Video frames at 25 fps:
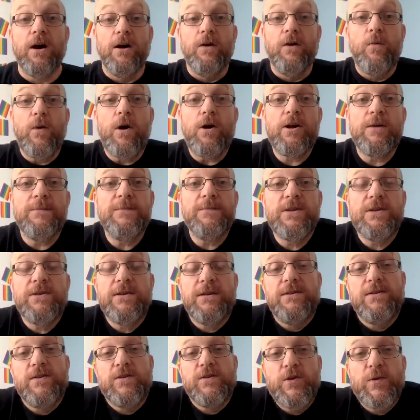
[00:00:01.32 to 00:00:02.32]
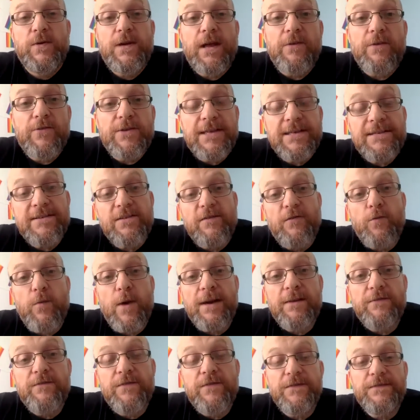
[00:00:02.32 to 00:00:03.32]
Welcome to another edition of
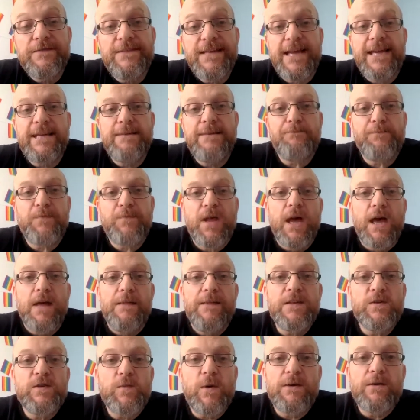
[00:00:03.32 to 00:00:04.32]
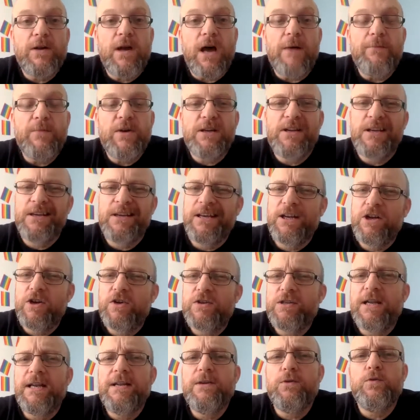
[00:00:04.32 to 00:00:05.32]
1 in 15. This one, I'm going to
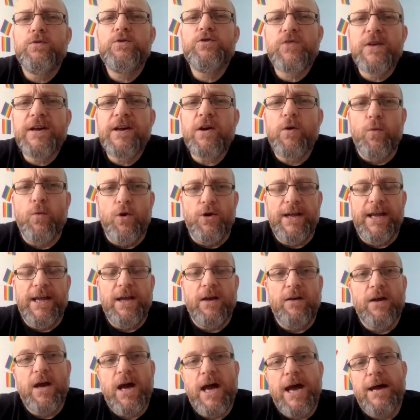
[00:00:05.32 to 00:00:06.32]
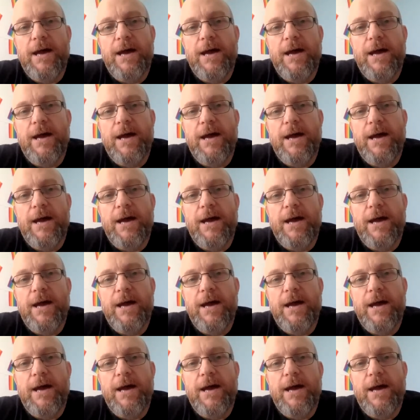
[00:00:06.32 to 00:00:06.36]
include a little trigger warning.